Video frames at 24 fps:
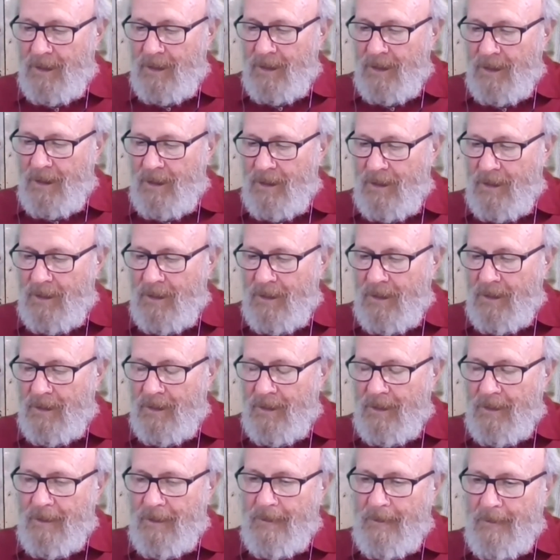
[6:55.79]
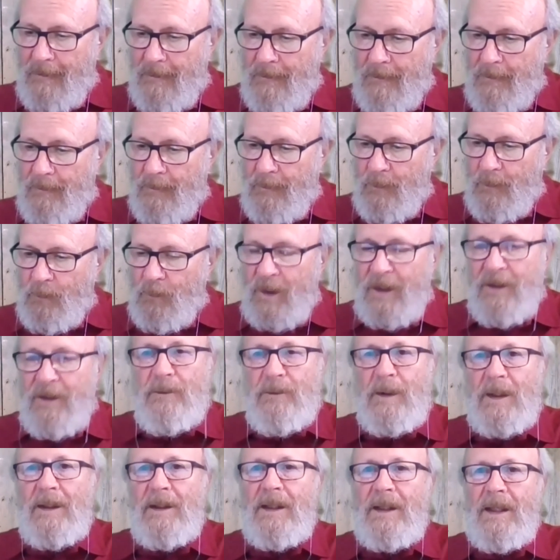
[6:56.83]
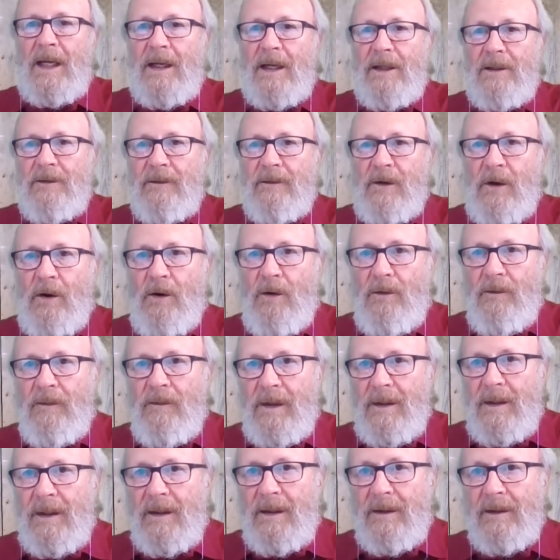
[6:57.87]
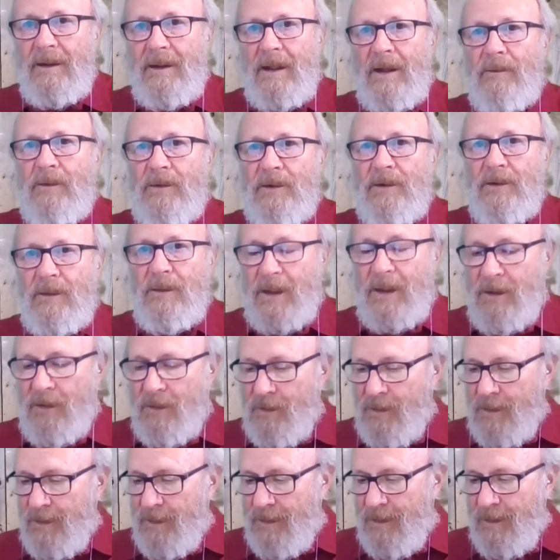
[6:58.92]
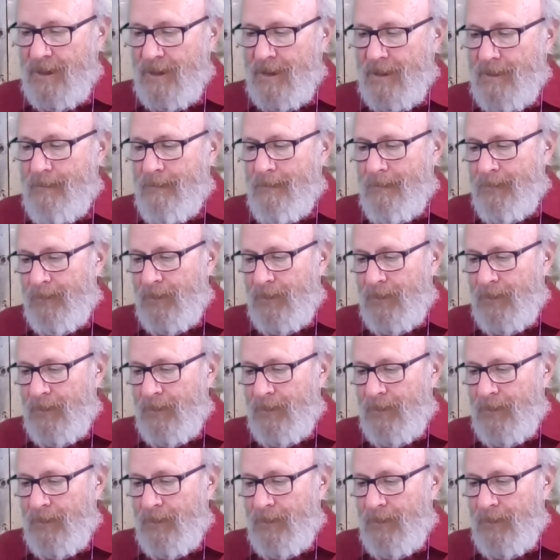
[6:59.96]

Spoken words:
are respite in the age of COVID. That was a recurrent theme.